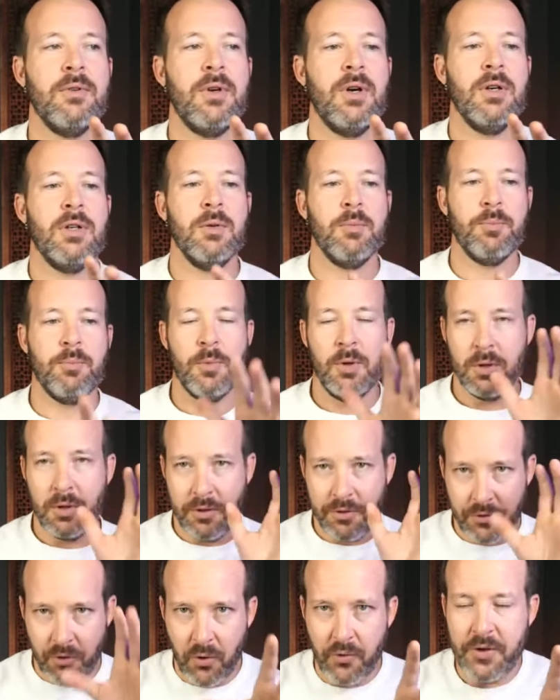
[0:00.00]
I'm gonna
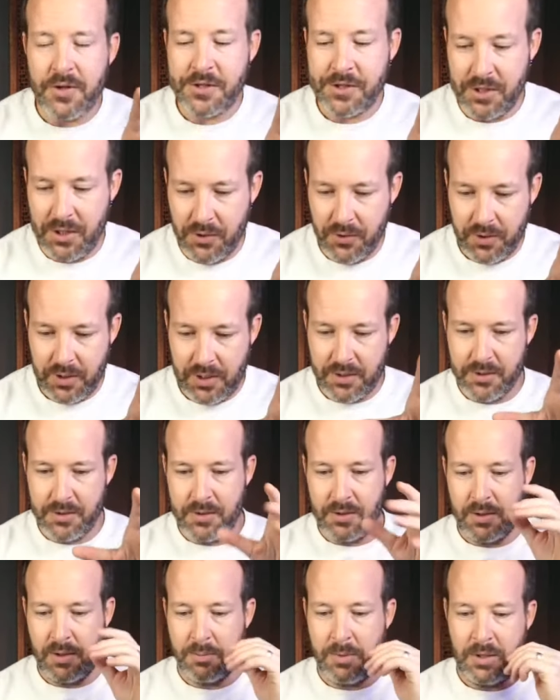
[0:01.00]
throw this out and
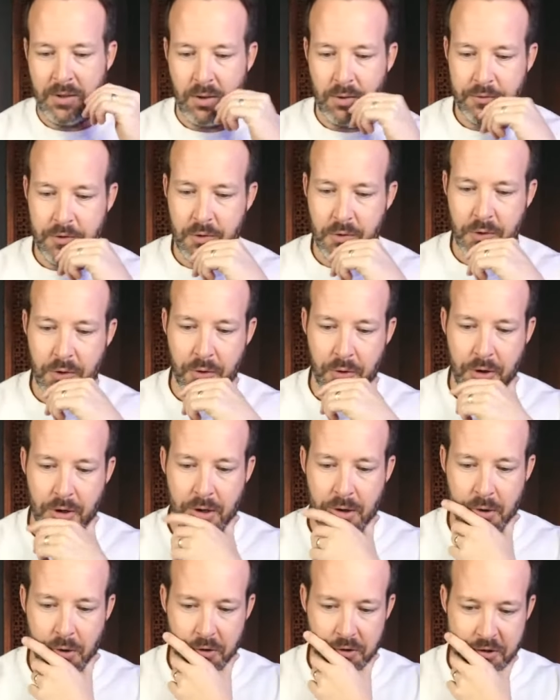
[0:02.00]
let me know if you
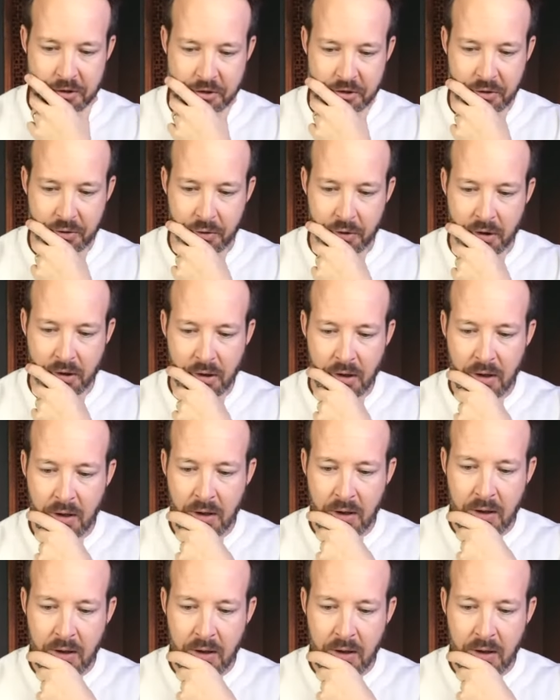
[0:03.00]
agree or disagree.